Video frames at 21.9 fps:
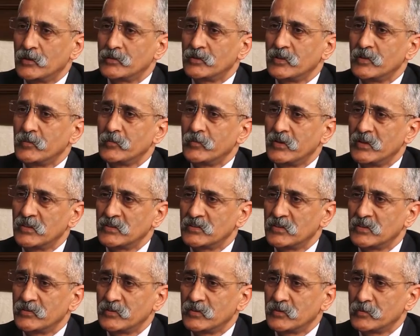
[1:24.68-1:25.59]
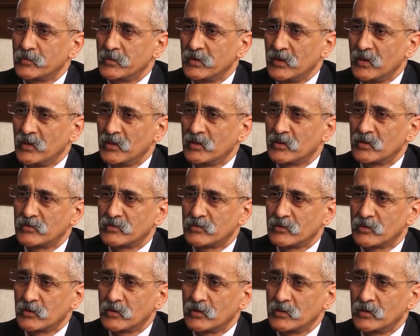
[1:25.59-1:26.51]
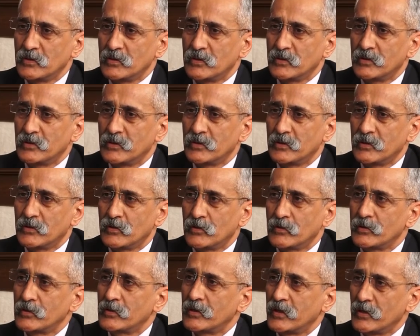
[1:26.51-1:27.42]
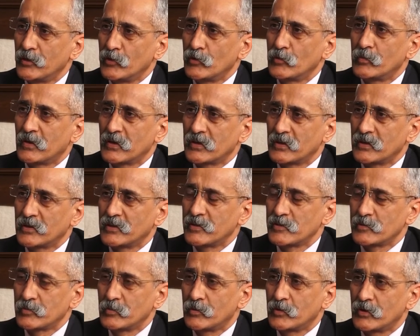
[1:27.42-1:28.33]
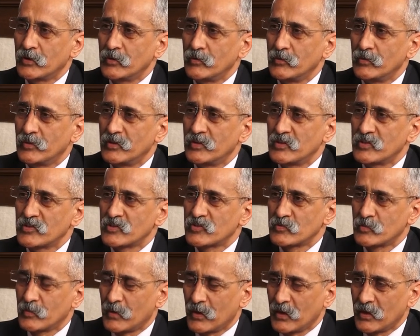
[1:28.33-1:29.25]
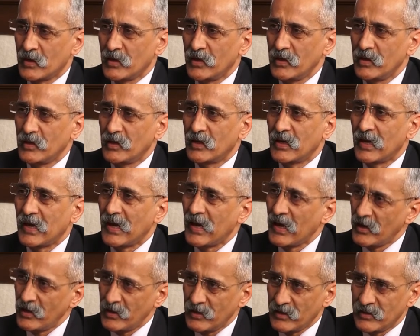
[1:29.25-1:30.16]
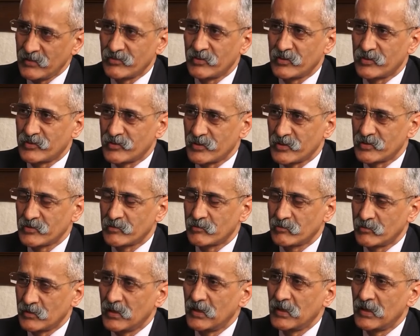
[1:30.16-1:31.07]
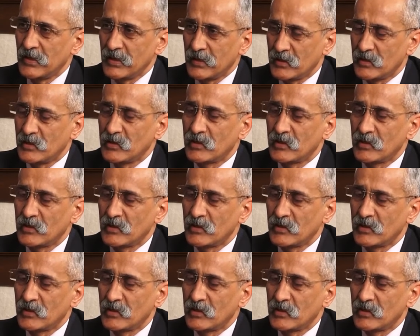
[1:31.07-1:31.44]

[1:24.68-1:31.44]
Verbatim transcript: see, BSF is mainly confronted uh, on the Indo-Bangladesh border with smuggling and infiltration, the illegal